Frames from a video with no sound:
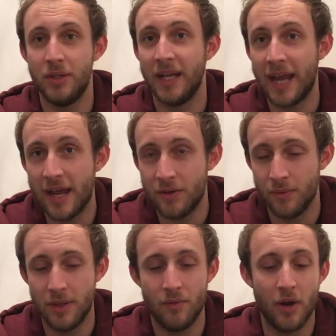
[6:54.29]
the candle
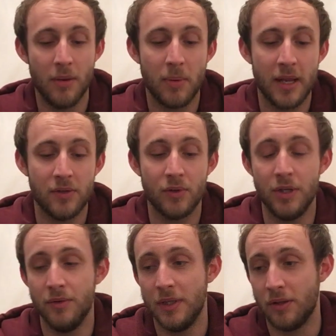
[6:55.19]
in the right place or
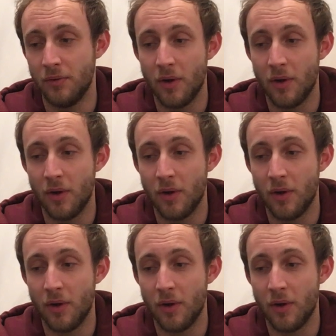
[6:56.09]
using the